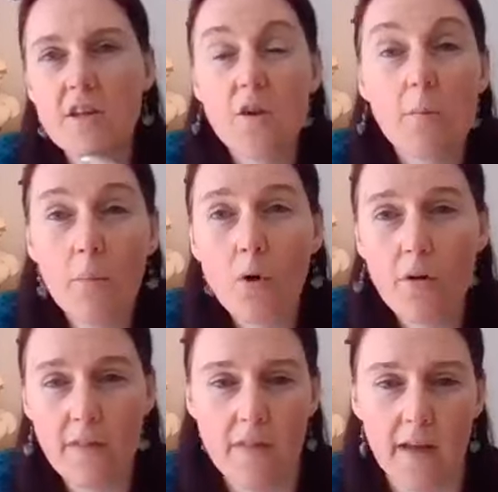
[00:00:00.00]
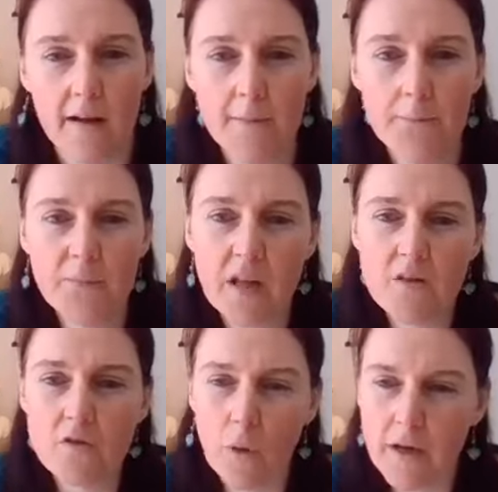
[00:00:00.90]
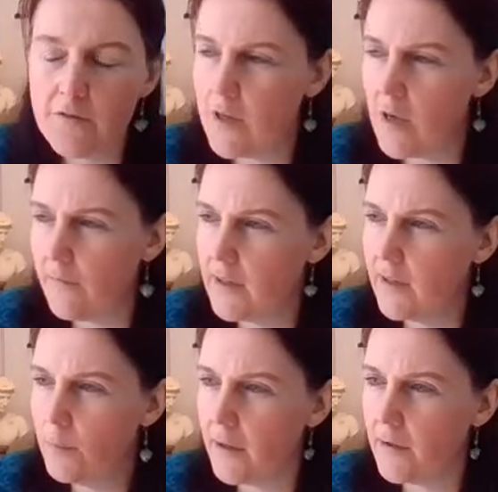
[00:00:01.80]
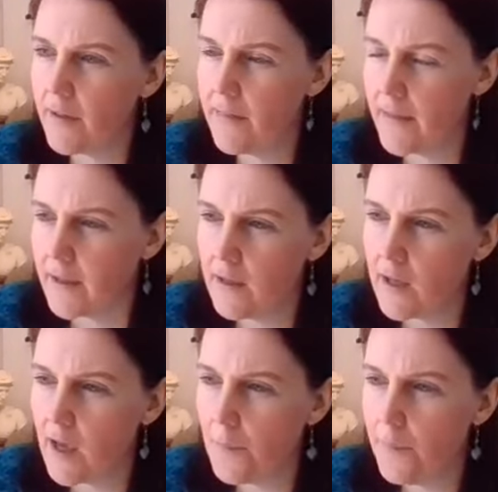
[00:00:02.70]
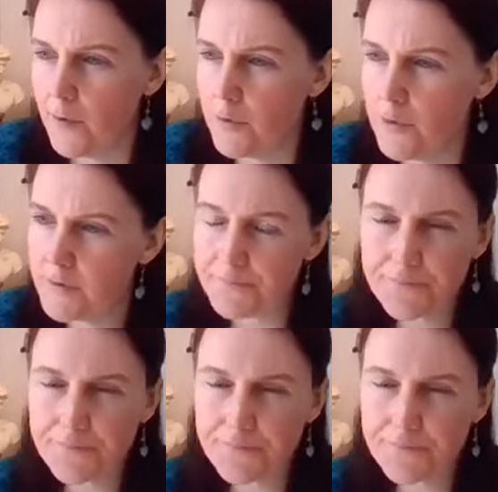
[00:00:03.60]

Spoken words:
You're more than that. So why don't you have a little bit of a think about